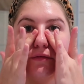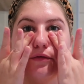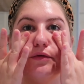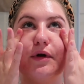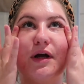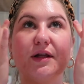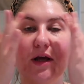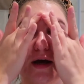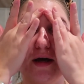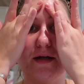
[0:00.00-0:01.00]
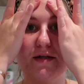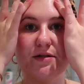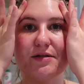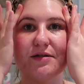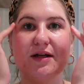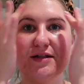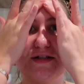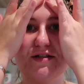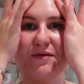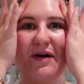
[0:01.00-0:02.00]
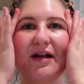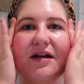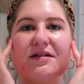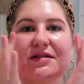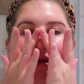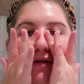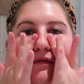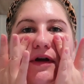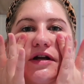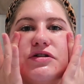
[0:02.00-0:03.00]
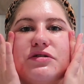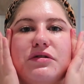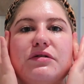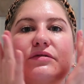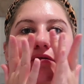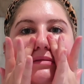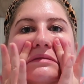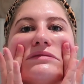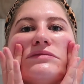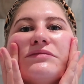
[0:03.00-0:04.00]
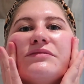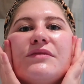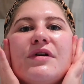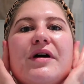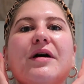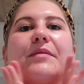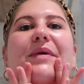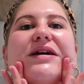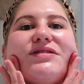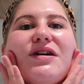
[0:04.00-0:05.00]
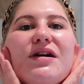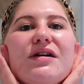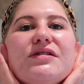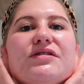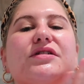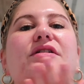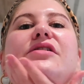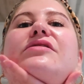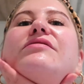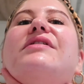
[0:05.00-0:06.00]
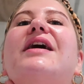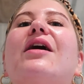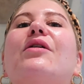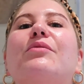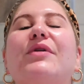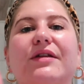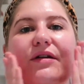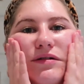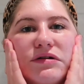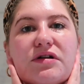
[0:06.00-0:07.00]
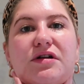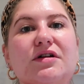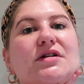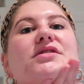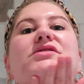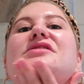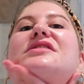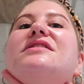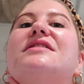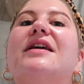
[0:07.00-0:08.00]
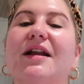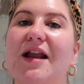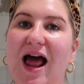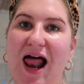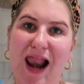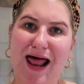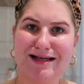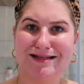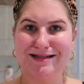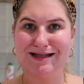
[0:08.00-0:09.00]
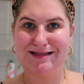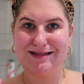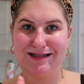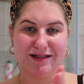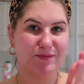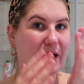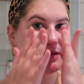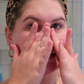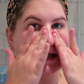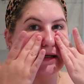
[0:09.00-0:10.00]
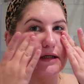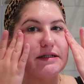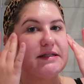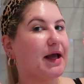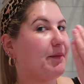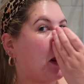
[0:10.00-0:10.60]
around the eyes. And it's just quite nice, a little facial massage, and hopefully help with skin elasticity as well. So now you can see I'm